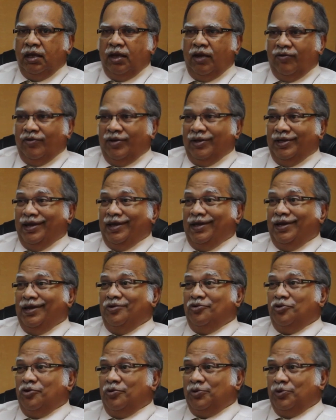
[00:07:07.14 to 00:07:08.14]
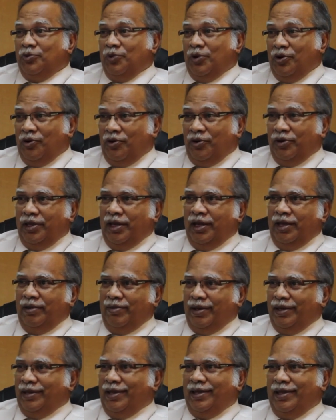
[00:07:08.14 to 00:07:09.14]
Of course, the Indian troops were not there,
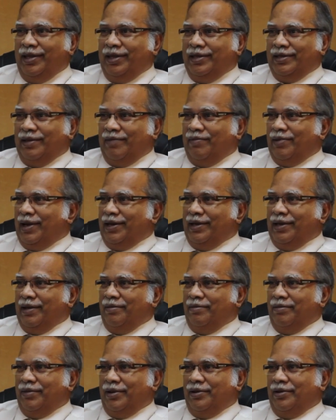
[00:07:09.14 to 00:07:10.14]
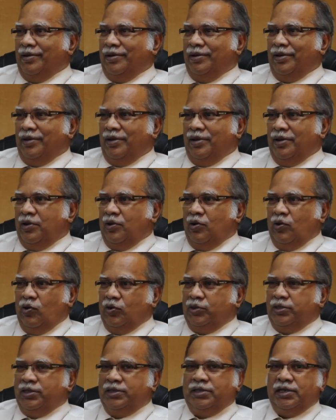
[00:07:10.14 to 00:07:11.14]
but then they supplied them,
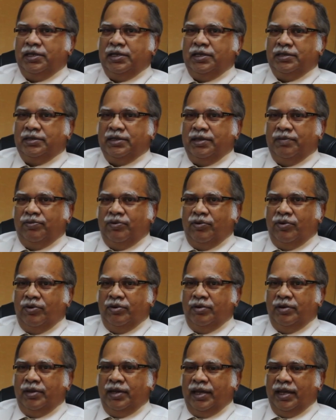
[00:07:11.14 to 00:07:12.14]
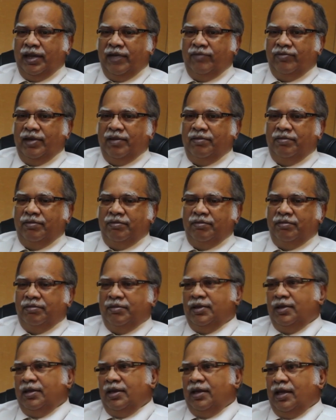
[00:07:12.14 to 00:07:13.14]
logistical support. They gave them
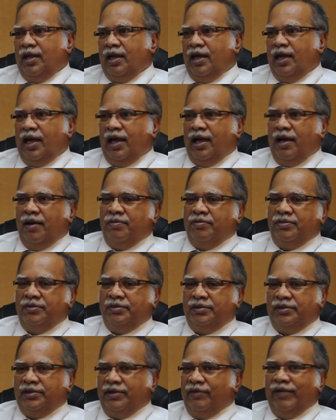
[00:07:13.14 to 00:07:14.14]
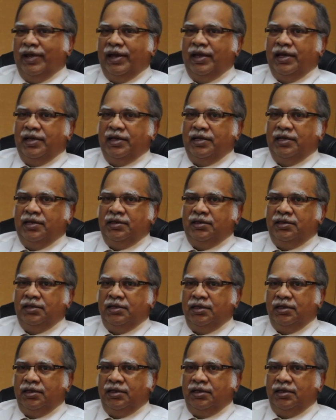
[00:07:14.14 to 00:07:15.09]
arms, surveillance,